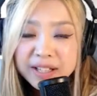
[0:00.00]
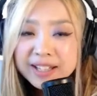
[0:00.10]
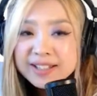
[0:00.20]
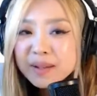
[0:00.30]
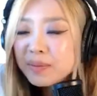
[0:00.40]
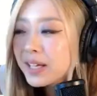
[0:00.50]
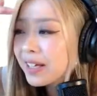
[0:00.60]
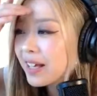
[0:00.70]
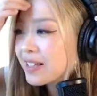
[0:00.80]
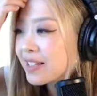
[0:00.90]
Like
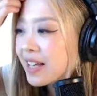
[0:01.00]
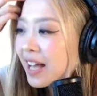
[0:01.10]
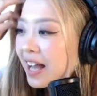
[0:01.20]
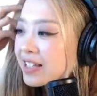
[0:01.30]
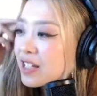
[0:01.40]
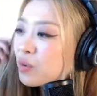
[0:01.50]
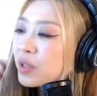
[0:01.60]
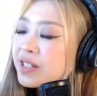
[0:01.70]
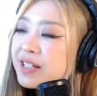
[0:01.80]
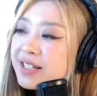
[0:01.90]
something, I just
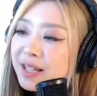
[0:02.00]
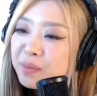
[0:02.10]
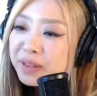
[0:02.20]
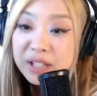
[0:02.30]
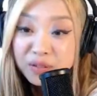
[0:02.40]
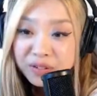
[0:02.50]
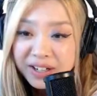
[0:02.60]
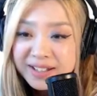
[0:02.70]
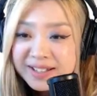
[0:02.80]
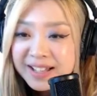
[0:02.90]
want to see some
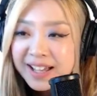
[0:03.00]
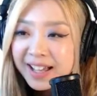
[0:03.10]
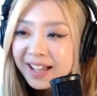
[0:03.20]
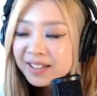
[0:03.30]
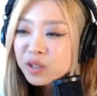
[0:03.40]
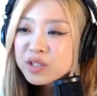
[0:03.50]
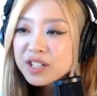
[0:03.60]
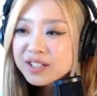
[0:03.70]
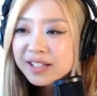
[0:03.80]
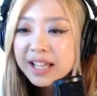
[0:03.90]
difference. And not
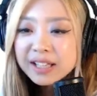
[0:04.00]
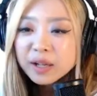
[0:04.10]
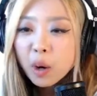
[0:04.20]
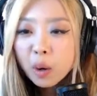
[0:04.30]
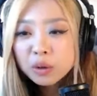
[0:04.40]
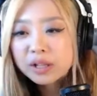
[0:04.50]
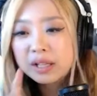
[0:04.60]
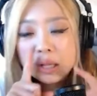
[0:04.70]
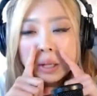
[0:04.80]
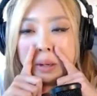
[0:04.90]
just getting old
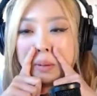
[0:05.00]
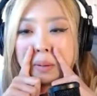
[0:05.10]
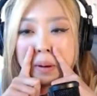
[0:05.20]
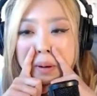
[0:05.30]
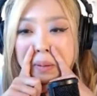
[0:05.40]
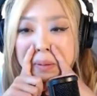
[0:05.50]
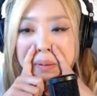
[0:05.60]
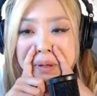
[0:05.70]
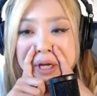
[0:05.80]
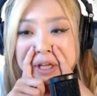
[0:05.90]
and like a
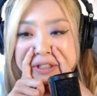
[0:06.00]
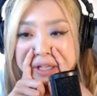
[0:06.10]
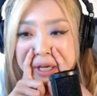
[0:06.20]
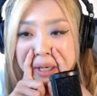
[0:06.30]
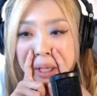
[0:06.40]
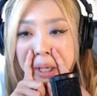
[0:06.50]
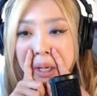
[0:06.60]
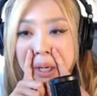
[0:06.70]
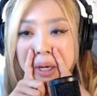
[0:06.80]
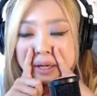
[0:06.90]
whole lesson.
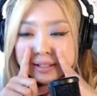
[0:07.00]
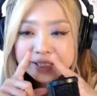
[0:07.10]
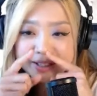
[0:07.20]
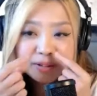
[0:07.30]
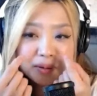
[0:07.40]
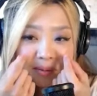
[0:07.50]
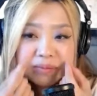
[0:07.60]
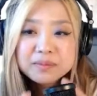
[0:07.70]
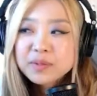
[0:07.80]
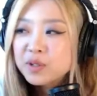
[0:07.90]
Like, you know,
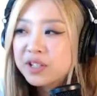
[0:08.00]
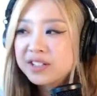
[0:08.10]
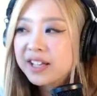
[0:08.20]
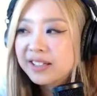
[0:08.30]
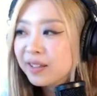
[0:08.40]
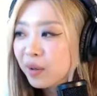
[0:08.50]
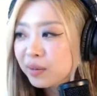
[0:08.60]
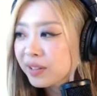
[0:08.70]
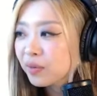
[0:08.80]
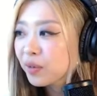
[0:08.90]
you're just getting
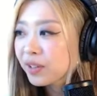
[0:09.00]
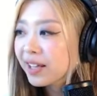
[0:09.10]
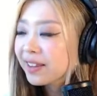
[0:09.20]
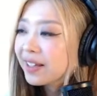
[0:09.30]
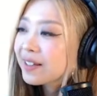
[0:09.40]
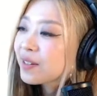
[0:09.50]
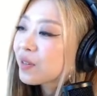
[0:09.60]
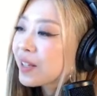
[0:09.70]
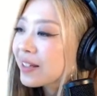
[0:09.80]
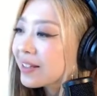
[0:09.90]
old for nothing.
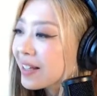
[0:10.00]
So